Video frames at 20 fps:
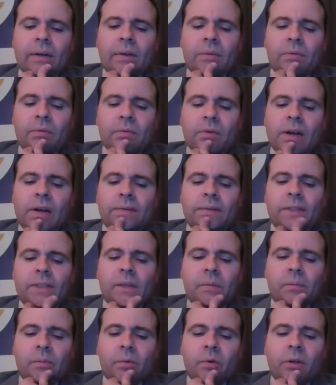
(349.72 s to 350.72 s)
Drafted
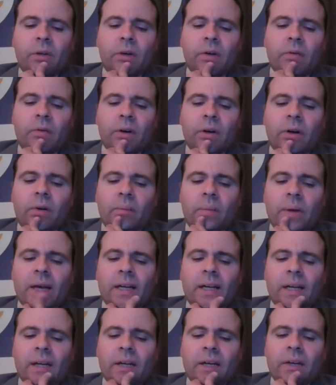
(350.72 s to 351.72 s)
number 1 overall,
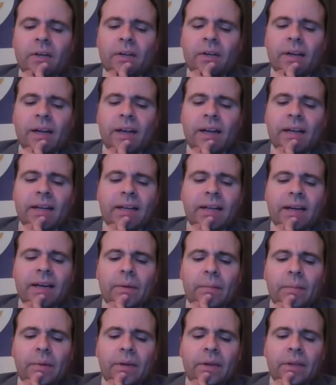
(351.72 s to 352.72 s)
made
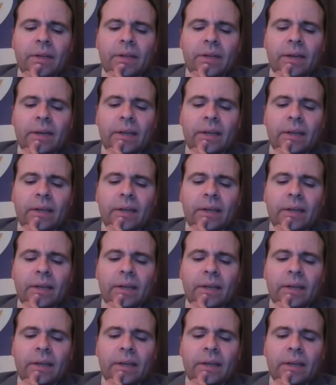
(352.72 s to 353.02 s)
$189 million.